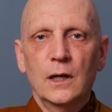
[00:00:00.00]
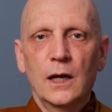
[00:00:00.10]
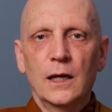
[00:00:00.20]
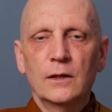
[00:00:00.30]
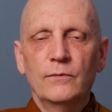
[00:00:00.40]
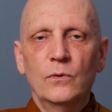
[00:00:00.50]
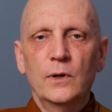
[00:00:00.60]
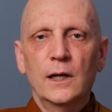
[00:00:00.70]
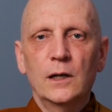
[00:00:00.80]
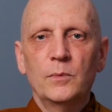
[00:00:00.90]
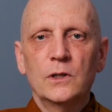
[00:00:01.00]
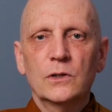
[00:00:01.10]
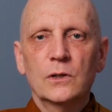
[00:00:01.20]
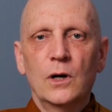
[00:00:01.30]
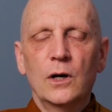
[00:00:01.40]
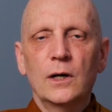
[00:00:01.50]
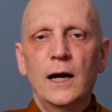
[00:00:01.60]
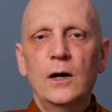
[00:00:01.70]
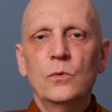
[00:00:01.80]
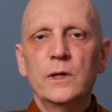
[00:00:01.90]
and the four elements are
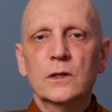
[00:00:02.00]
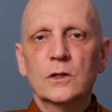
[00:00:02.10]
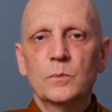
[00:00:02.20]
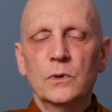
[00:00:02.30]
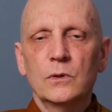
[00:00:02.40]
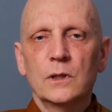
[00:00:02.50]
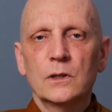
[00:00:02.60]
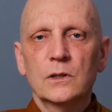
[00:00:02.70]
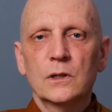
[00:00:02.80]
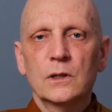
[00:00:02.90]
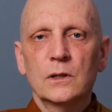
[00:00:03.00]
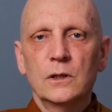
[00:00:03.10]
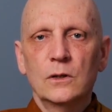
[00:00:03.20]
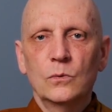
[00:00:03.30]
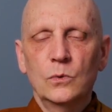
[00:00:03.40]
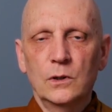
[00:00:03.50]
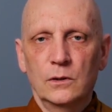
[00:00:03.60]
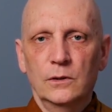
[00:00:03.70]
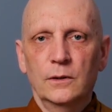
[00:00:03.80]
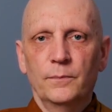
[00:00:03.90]
how we experience the world.